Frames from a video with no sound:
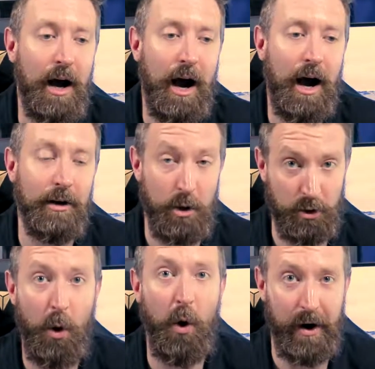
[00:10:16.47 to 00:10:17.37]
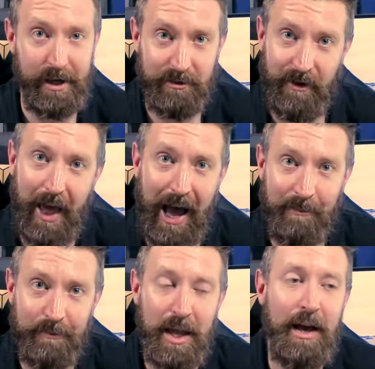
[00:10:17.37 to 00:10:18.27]
notorious for
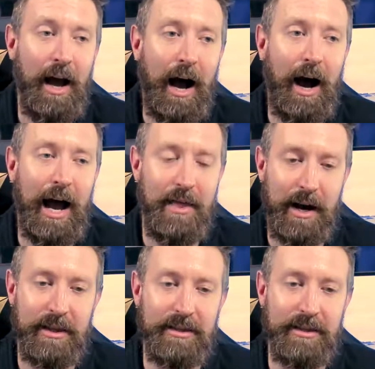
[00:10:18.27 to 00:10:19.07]
that. And then at the